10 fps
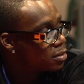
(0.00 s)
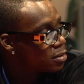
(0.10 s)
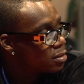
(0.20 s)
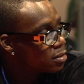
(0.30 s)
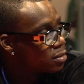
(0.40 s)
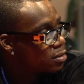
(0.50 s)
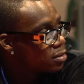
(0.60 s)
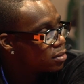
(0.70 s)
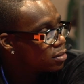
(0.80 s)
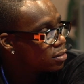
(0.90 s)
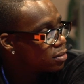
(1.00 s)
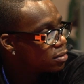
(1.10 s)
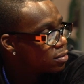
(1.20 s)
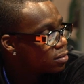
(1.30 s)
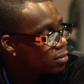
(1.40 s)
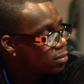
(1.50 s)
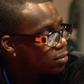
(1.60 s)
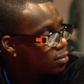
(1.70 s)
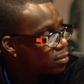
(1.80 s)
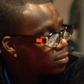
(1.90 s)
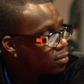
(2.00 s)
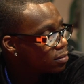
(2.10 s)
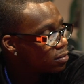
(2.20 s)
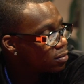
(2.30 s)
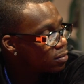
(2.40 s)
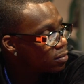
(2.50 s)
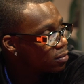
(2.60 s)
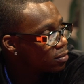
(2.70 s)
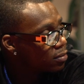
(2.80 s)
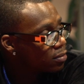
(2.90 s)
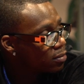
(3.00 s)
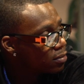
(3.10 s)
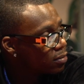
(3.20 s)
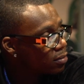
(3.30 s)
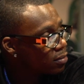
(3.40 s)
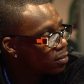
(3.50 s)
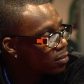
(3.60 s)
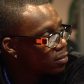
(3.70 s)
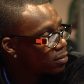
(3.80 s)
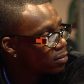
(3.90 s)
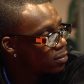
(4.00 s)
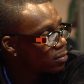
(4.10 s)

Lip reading: (not speaking)